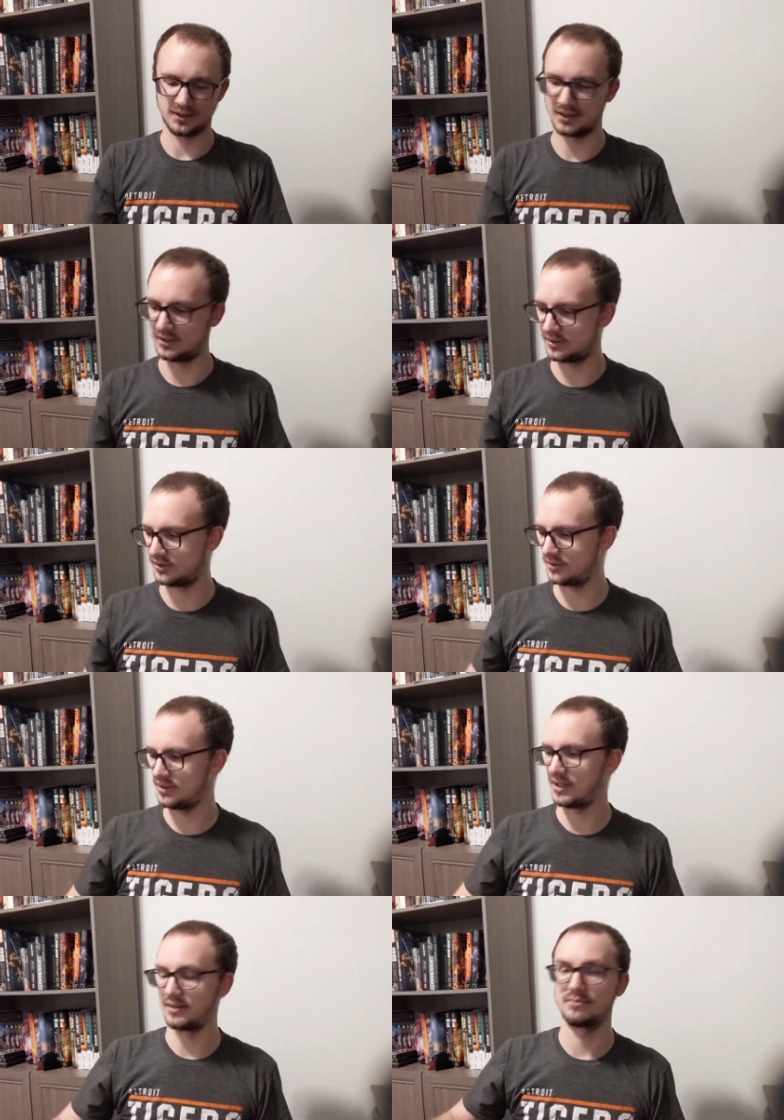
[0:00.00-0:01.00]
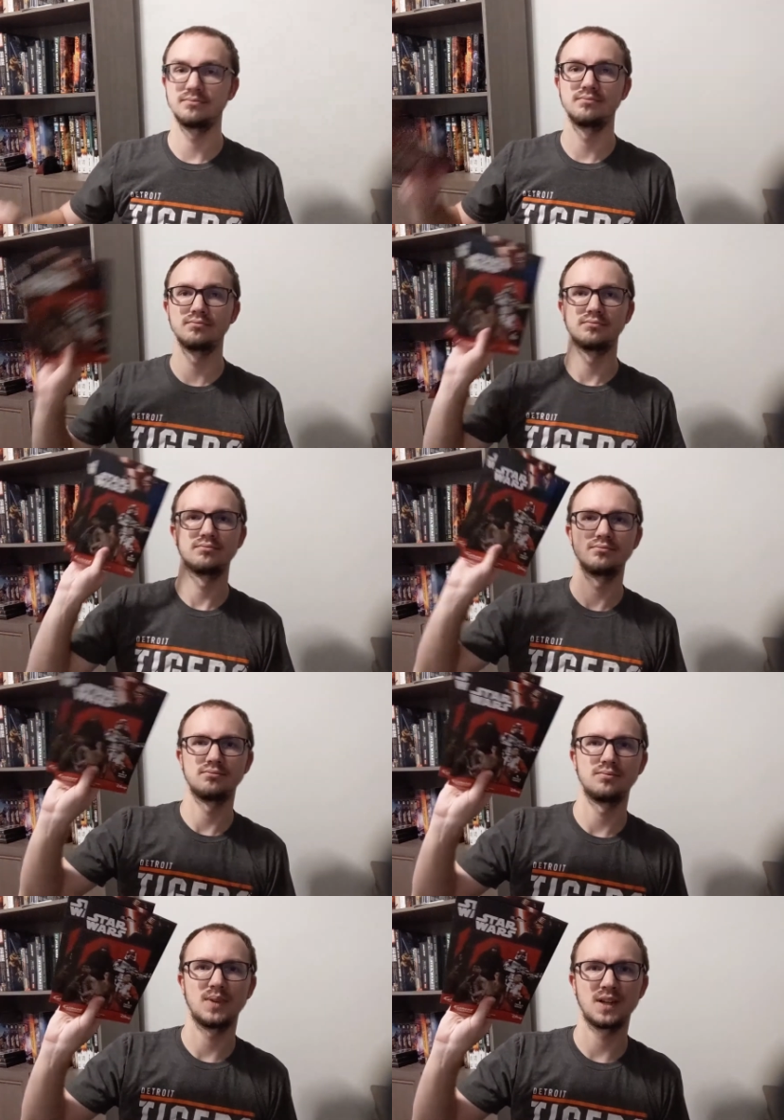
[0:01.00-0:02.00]
Uh, so yeah,
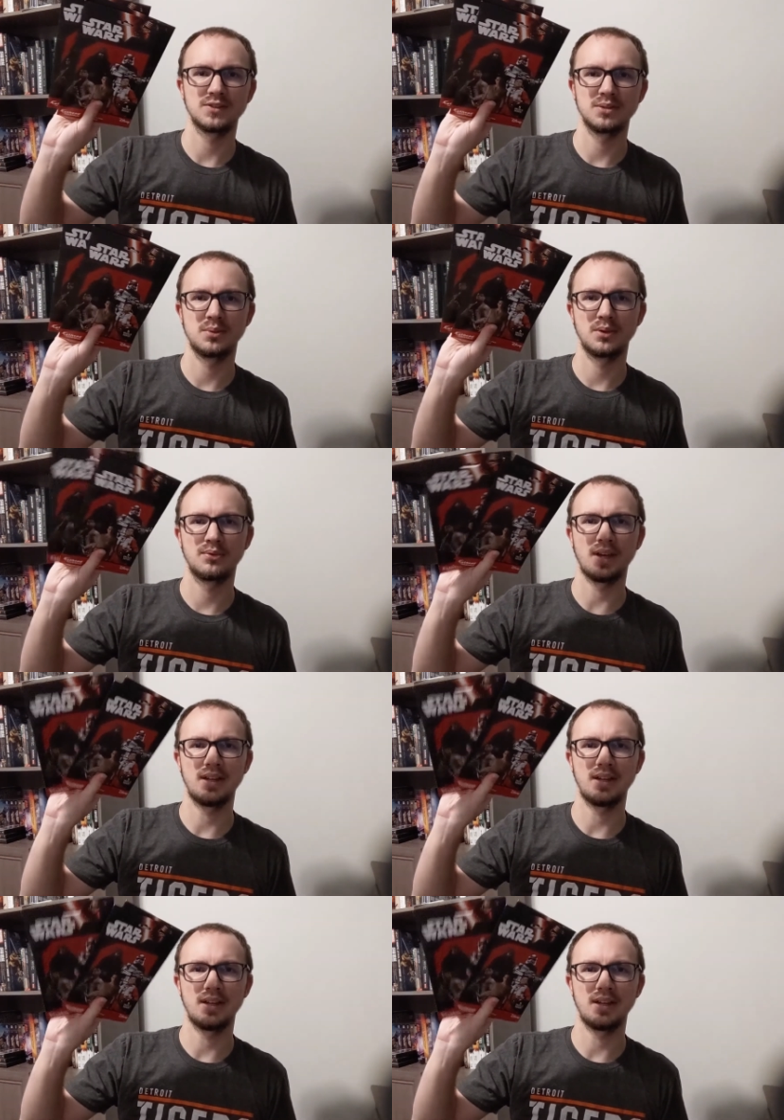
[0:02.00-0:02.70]
we got some more fat